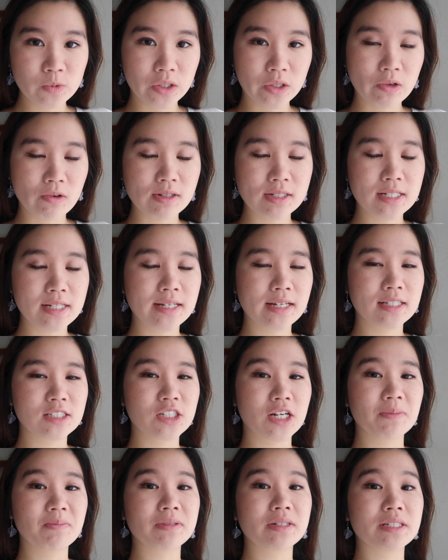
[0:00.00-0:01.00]
We are going to get
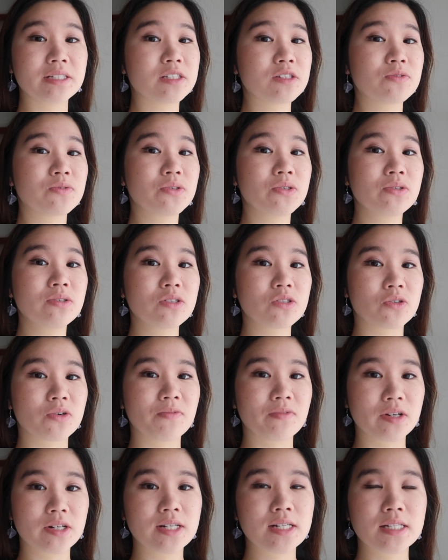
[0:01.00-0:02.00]
Japanese food, so
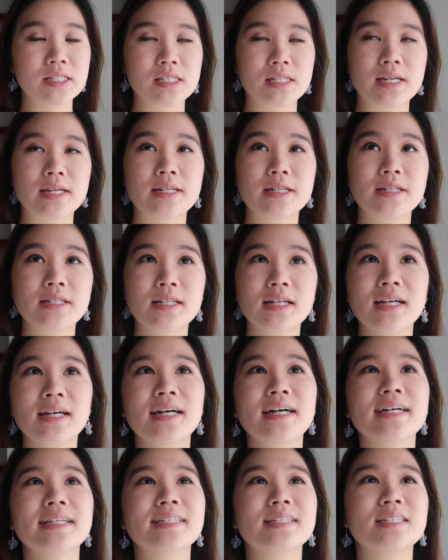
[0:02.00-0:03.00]
I'm very excited
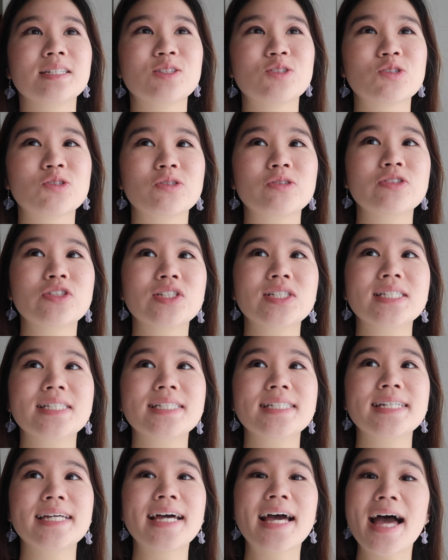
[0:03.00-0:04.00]
to eat
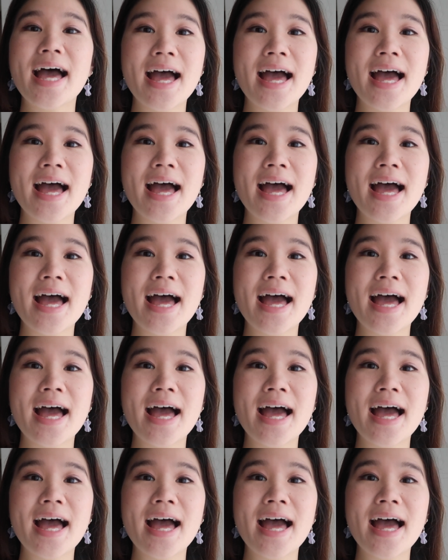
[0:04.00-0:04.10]
sushi.